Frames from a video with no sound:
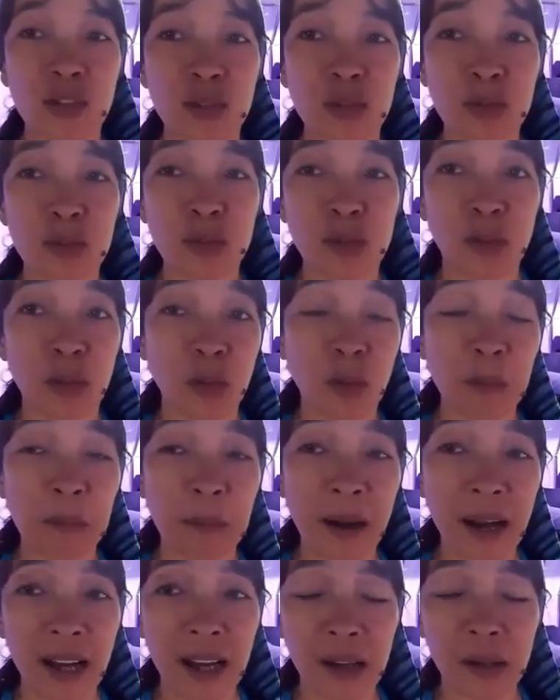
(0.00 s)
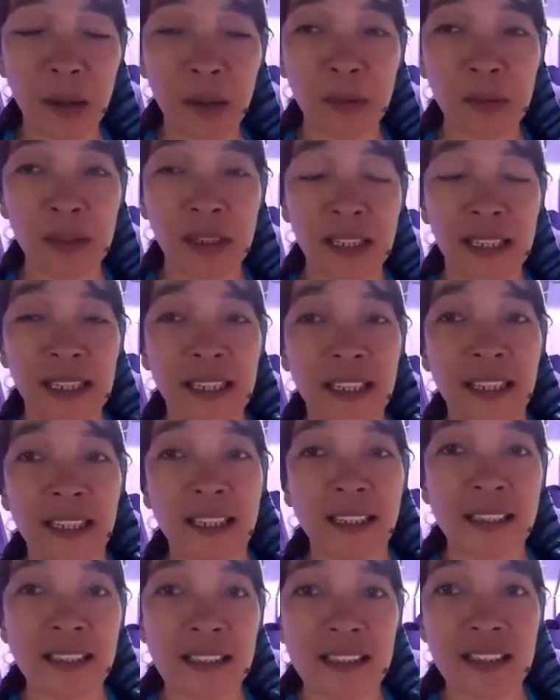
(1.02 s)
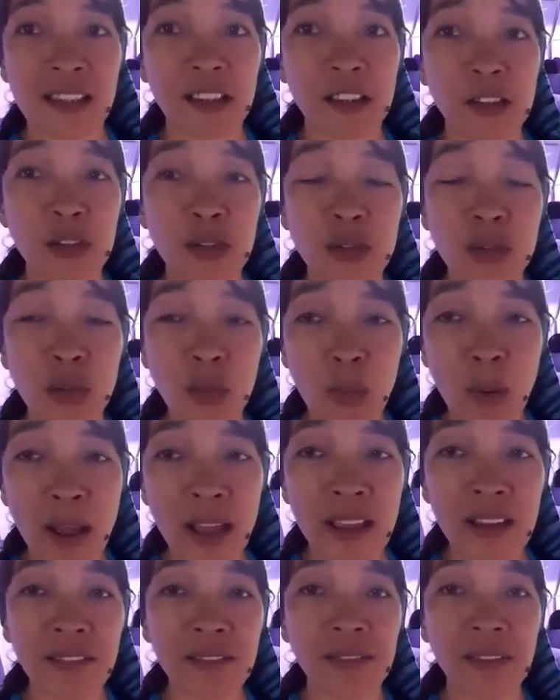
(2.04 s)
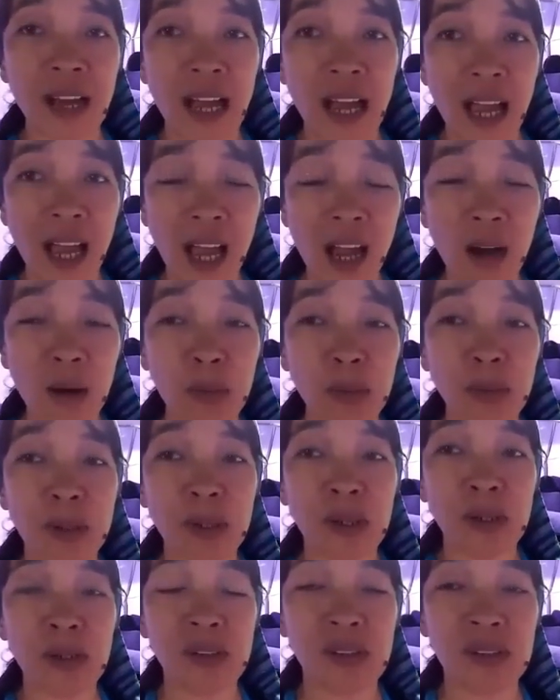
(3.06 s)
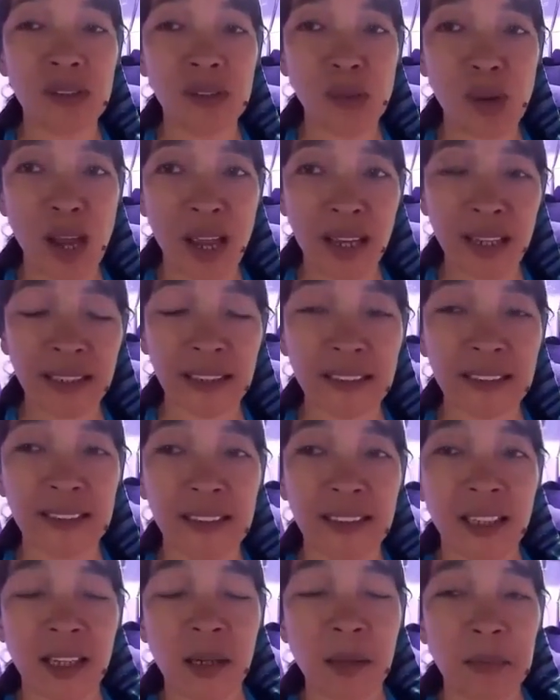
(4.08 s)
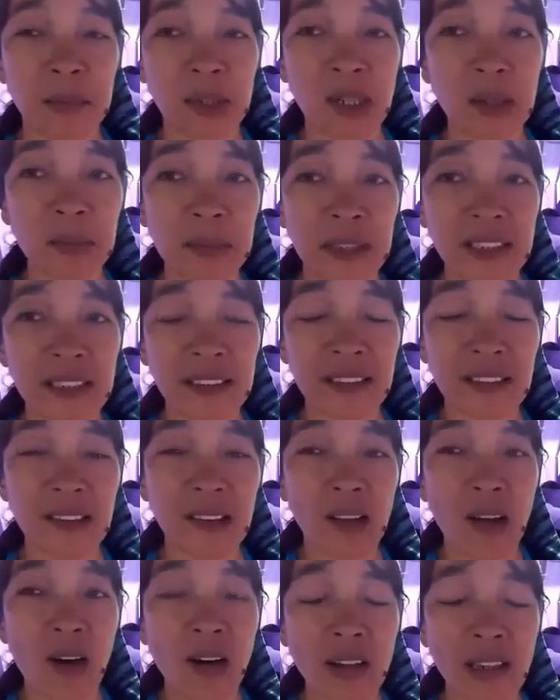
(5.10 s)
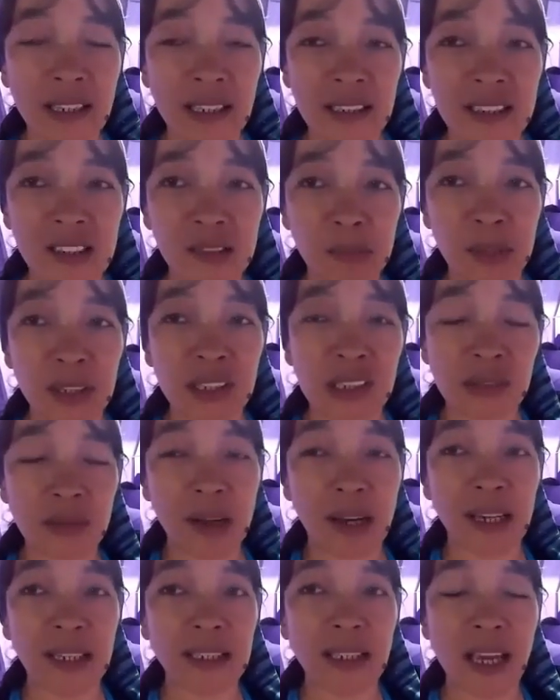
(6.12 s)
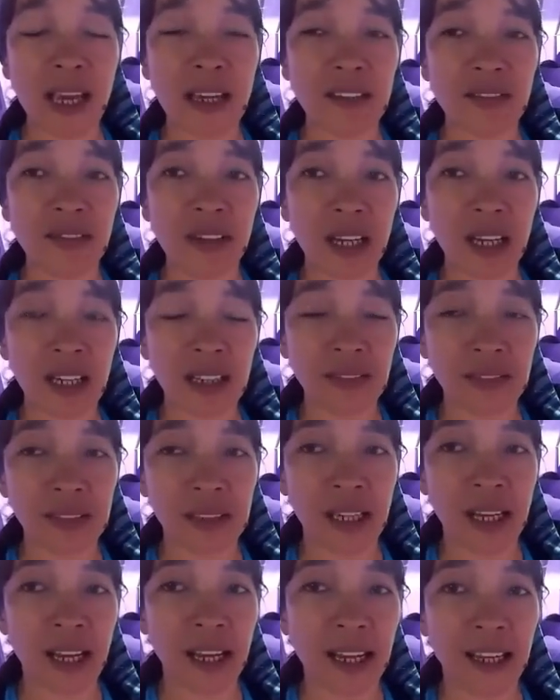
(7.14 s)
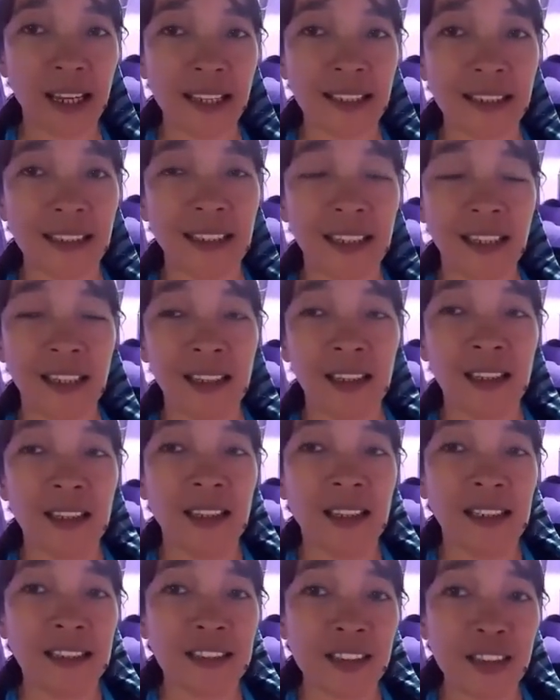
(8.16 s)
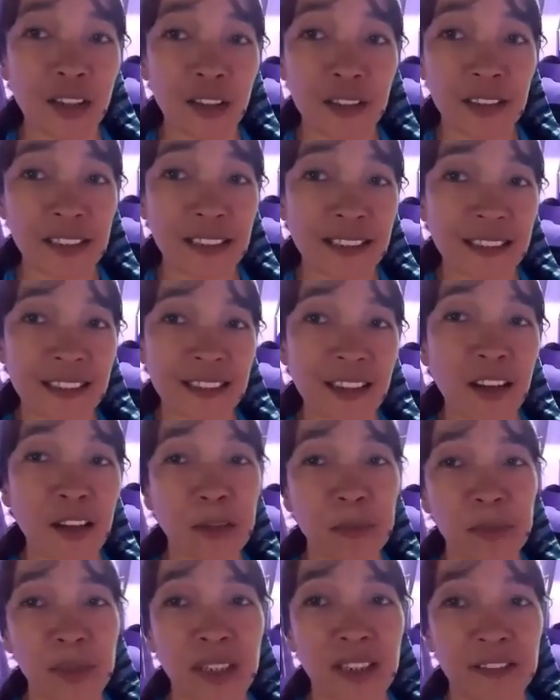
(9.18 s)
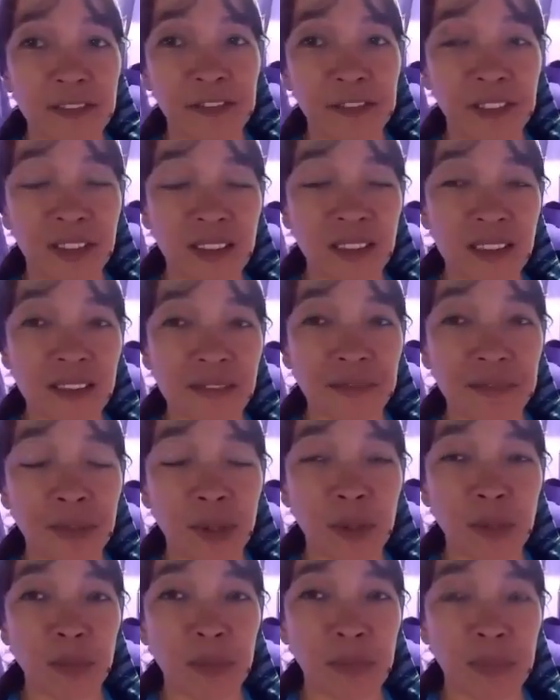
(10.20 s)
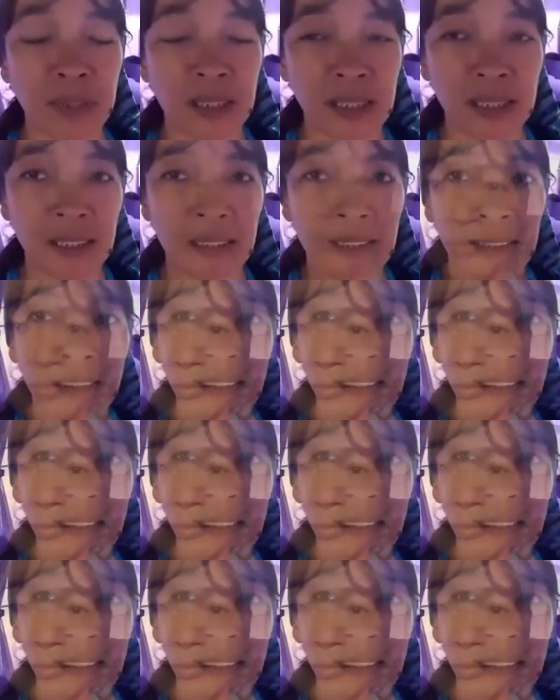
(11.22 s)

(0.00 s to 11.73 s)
to Cubao. It's a 12-hour ride. Probably the longest bus ride I've ever had. So this is gonna be a first for me.